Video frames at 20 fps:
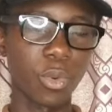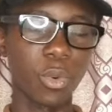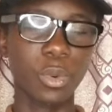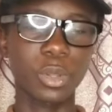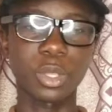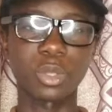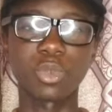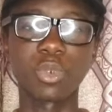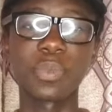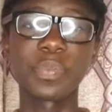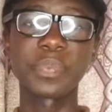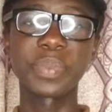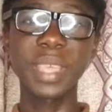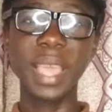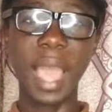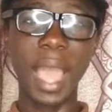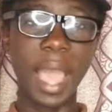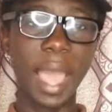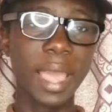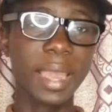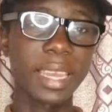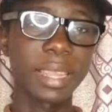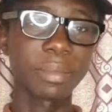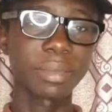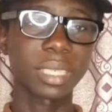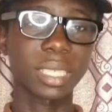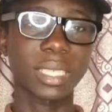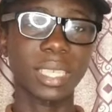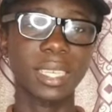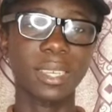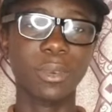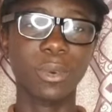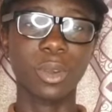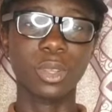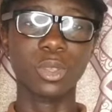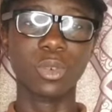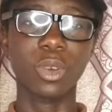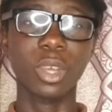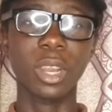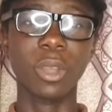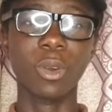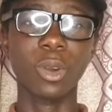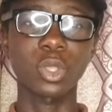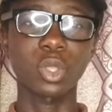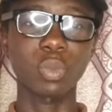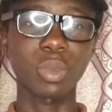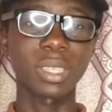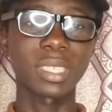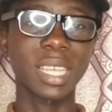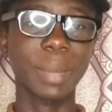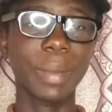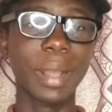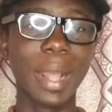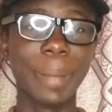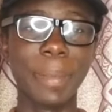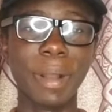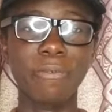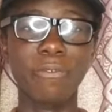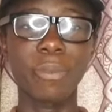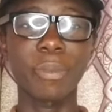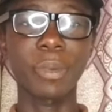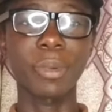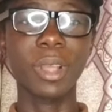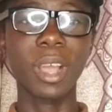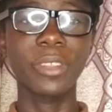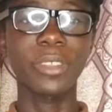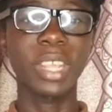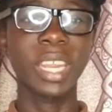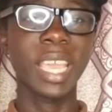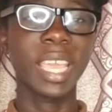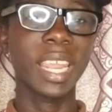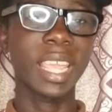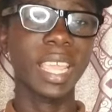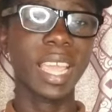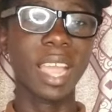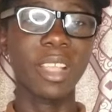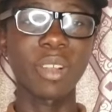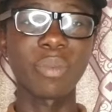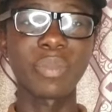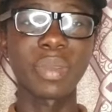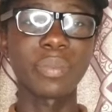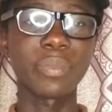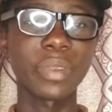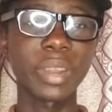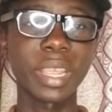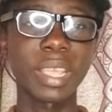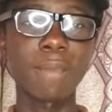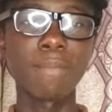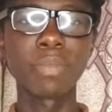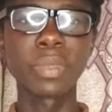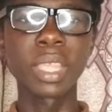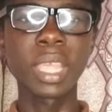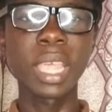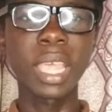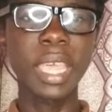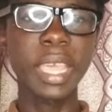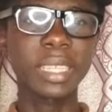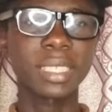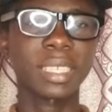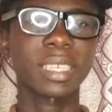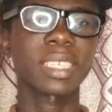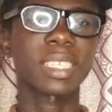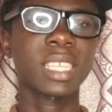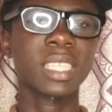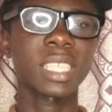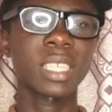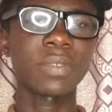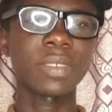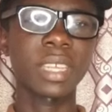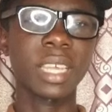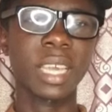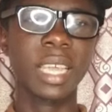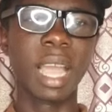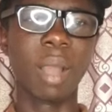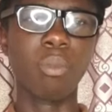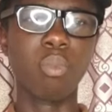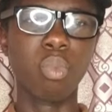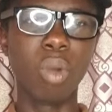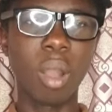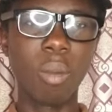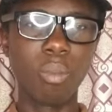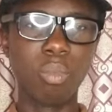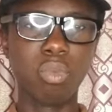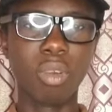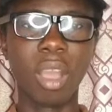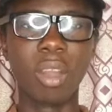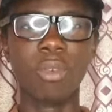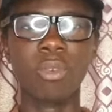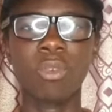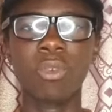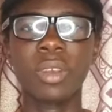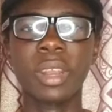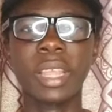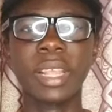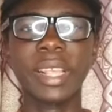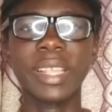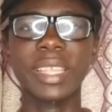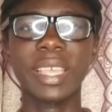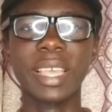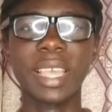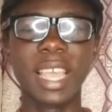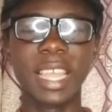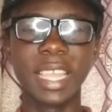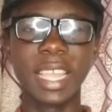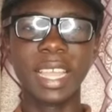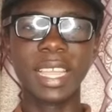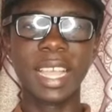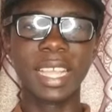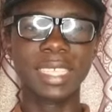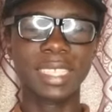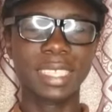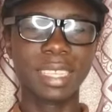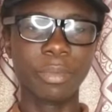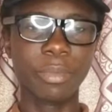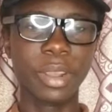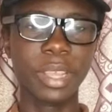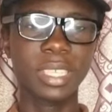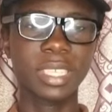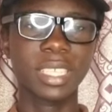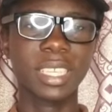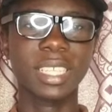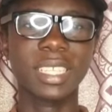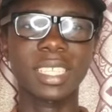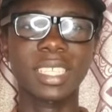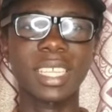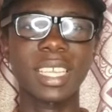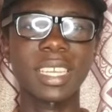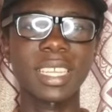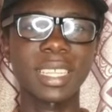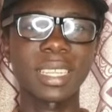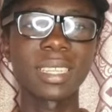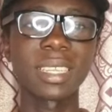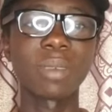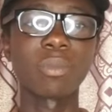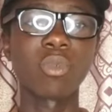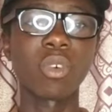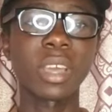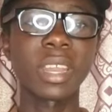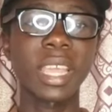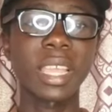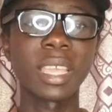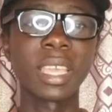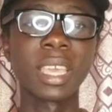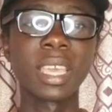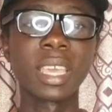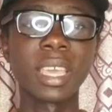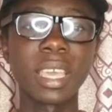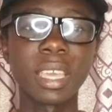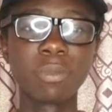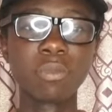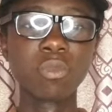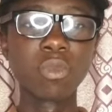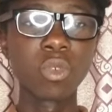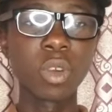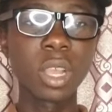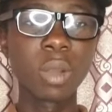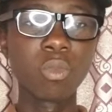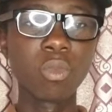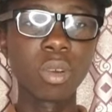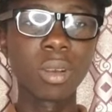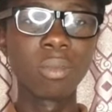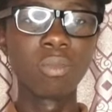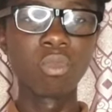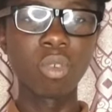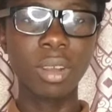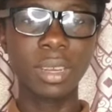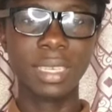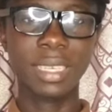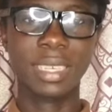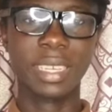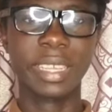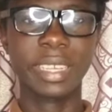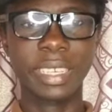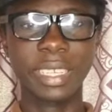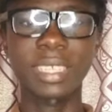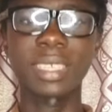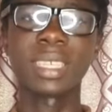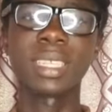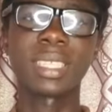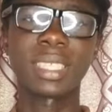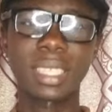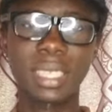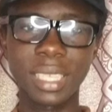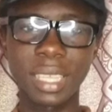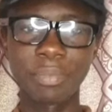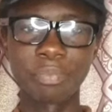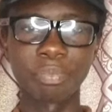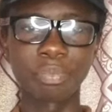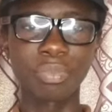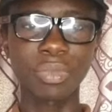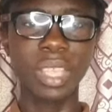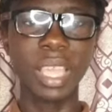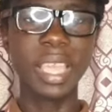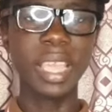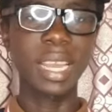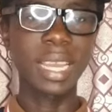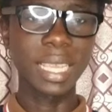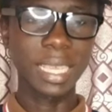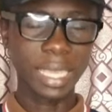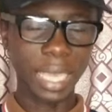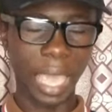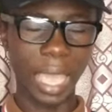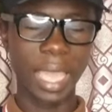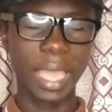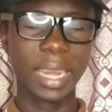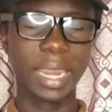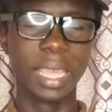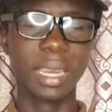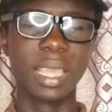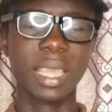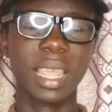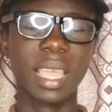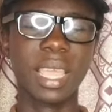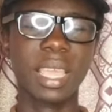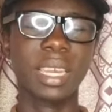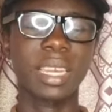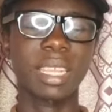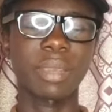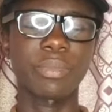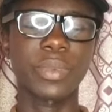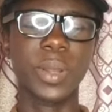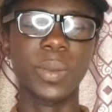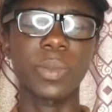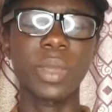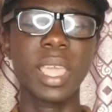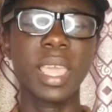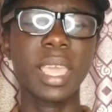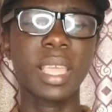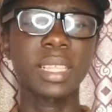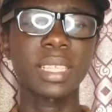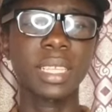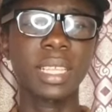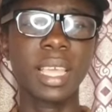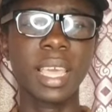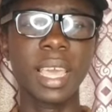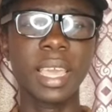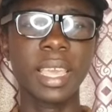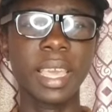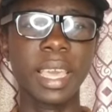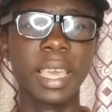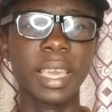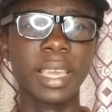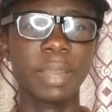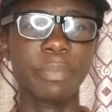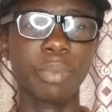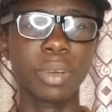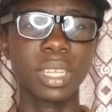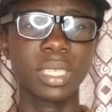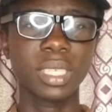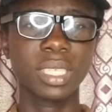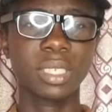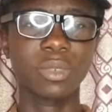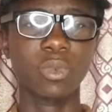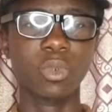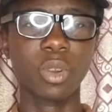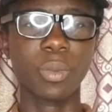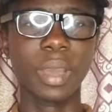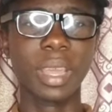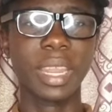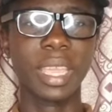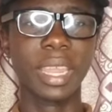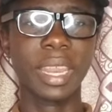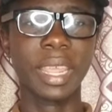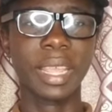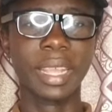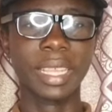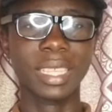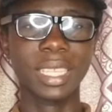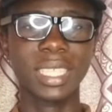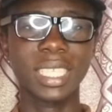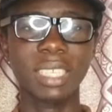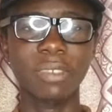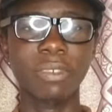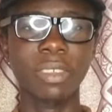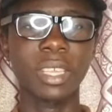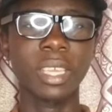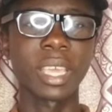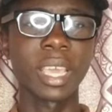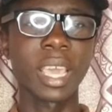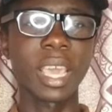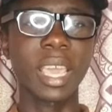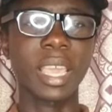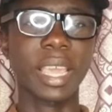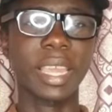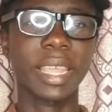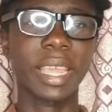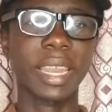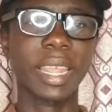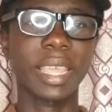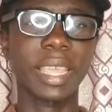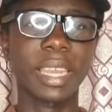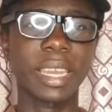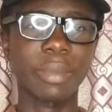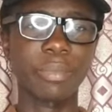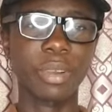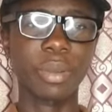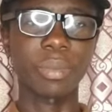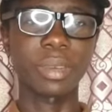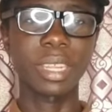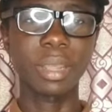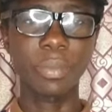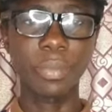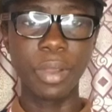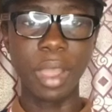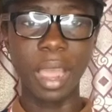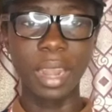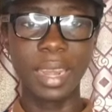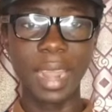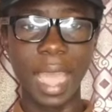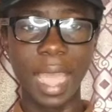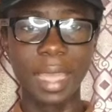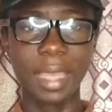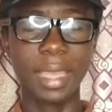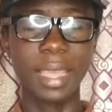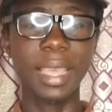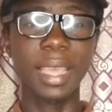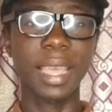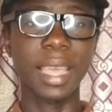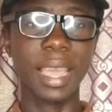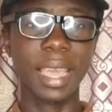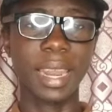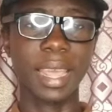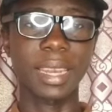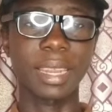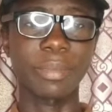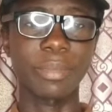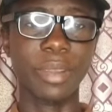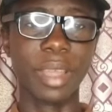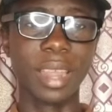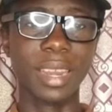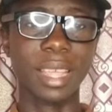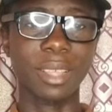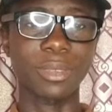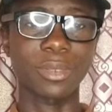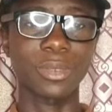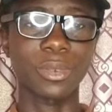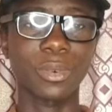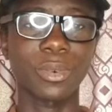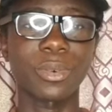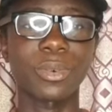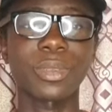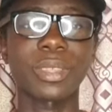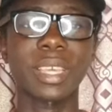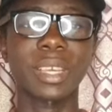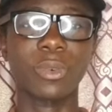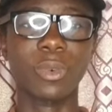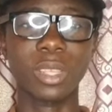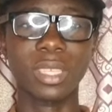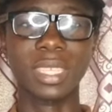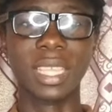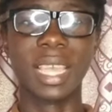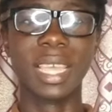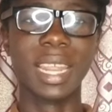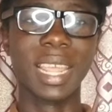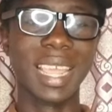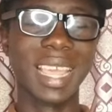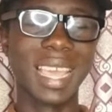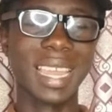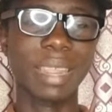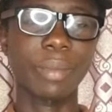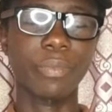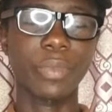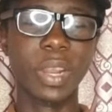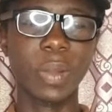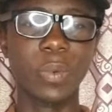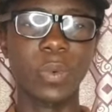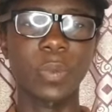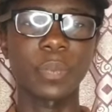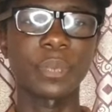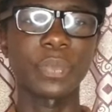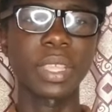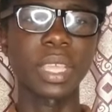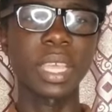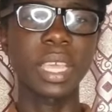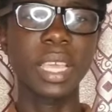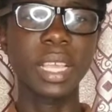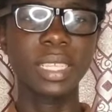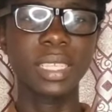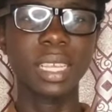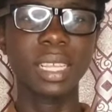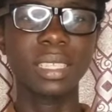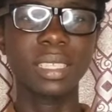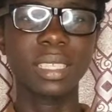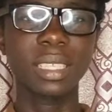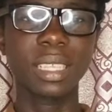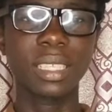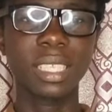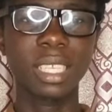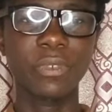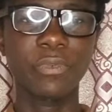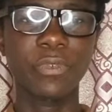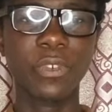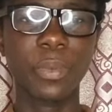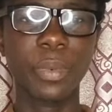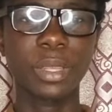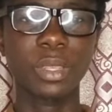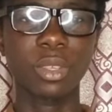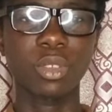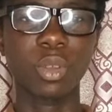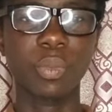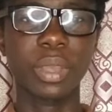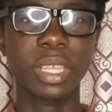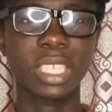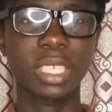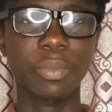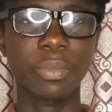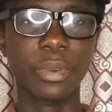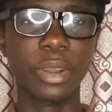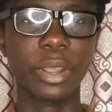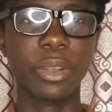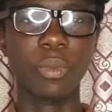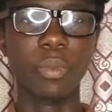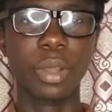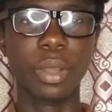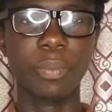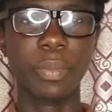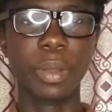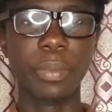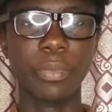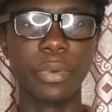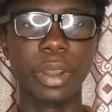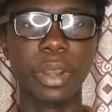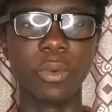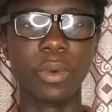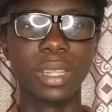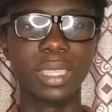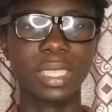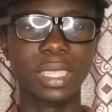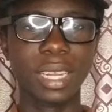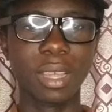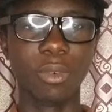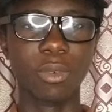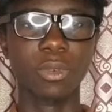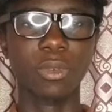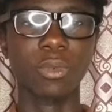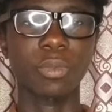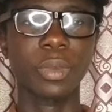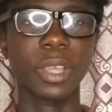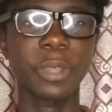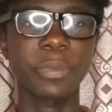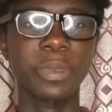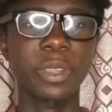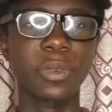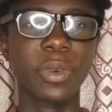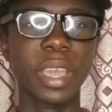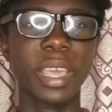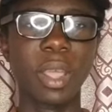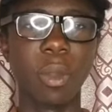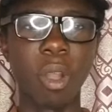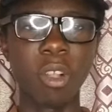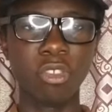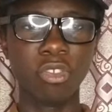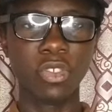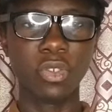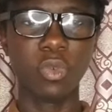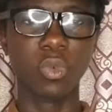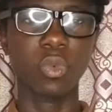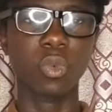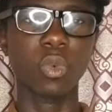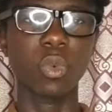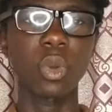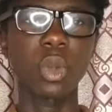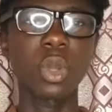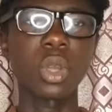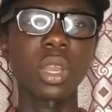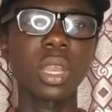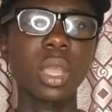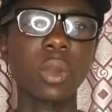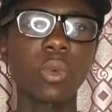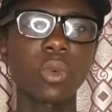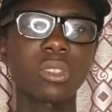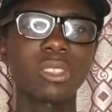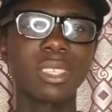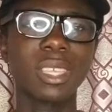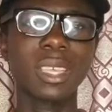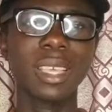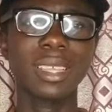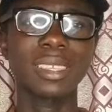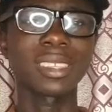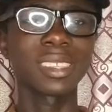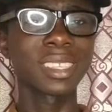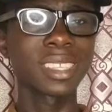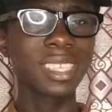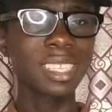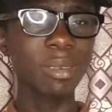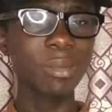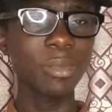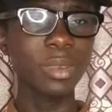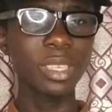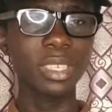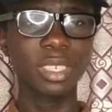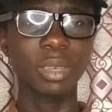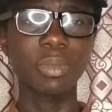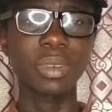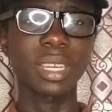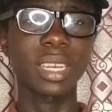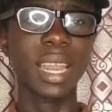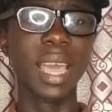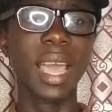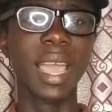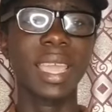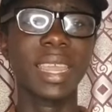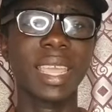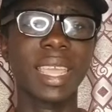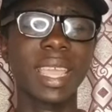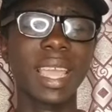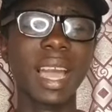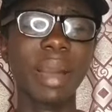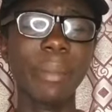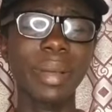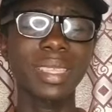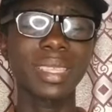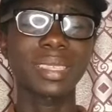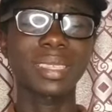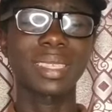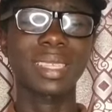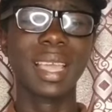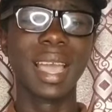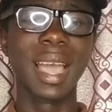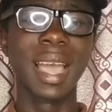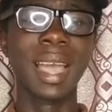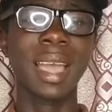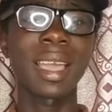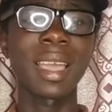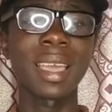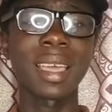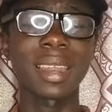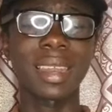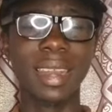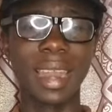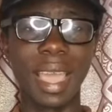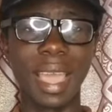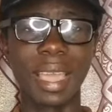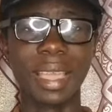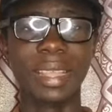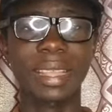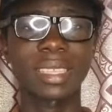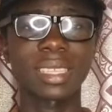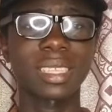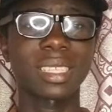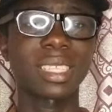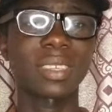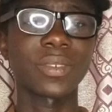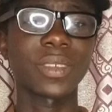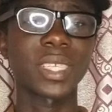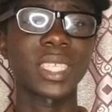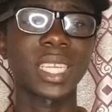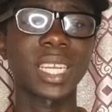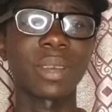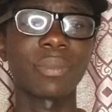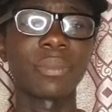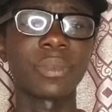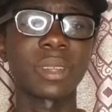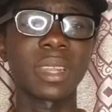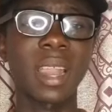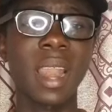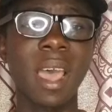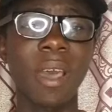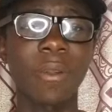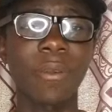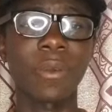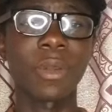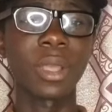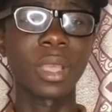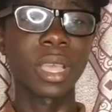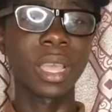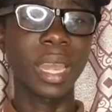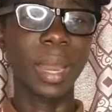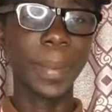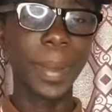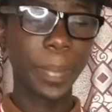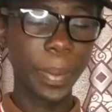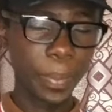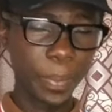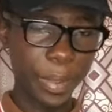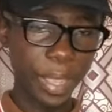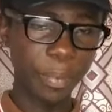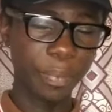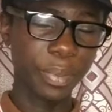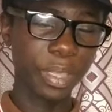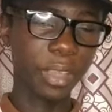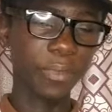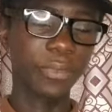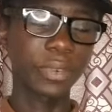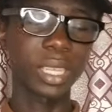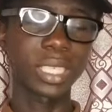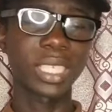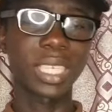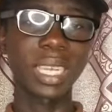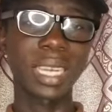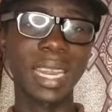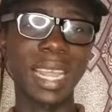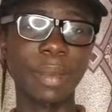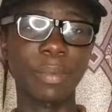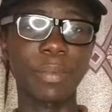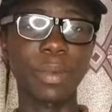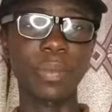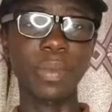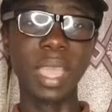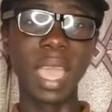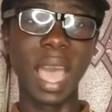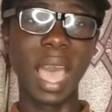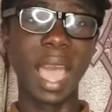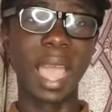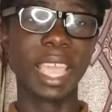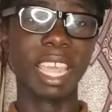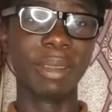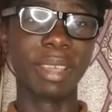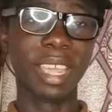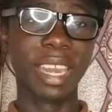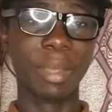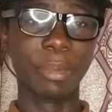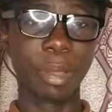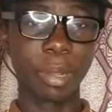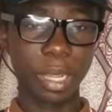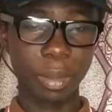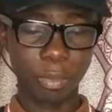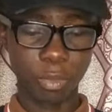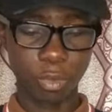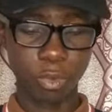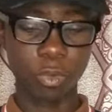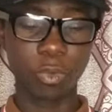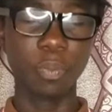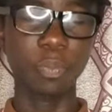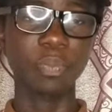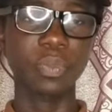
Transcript: This will be a ninja said, you also already automated, man, for being any, I don't be brave. Anything said TV, ya bob one on, and I say, ya summarizing it today, the morning, a more dead day, did see, a dika, and a day, and a debrum, a politics mono man, and a TV, a day, and a debrum, debra da, and a debra down so, a consigning, a debrum. Anything, a tear for myself, by jibre, or by pepper, and what now, by being ready, while you drunk home, ya could tea, and cinnamon chimney nighting, about to see ya, nine, because the TV was sending me the down. The baby peer fridge in never be a ready, never come home.